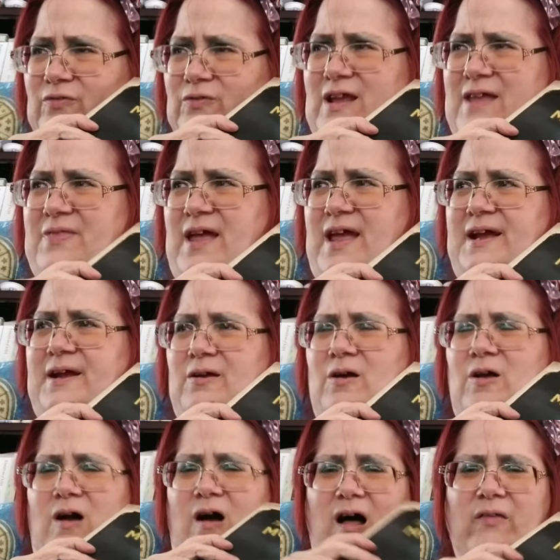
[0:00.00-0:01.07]
I think
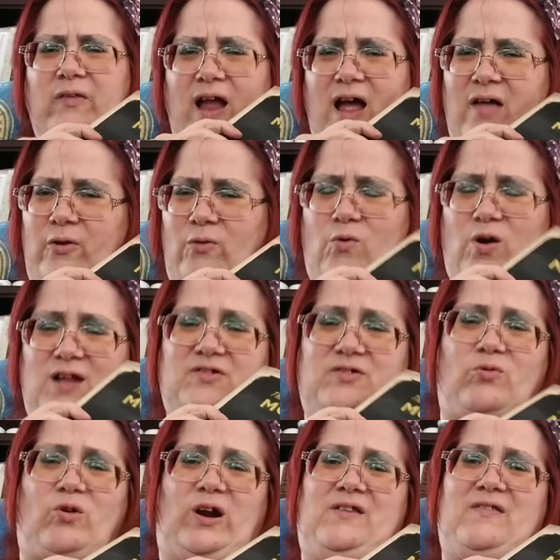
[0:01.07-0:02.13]
all the other ones
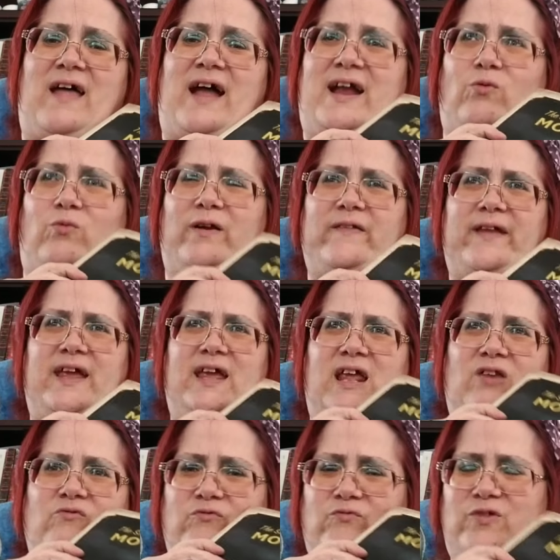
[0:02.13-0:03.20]
weren't like really
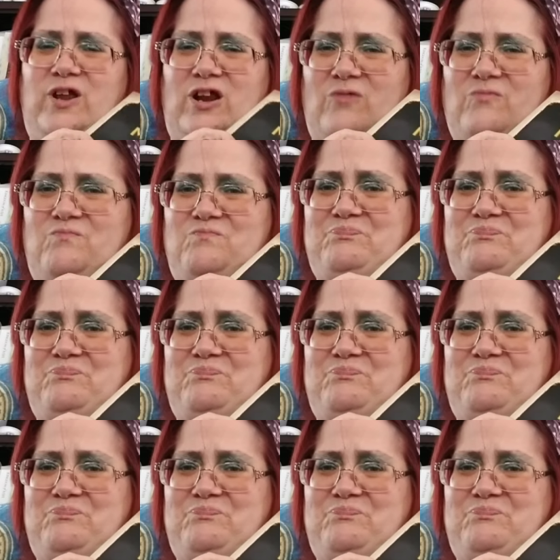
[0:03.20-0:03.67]
in, you know,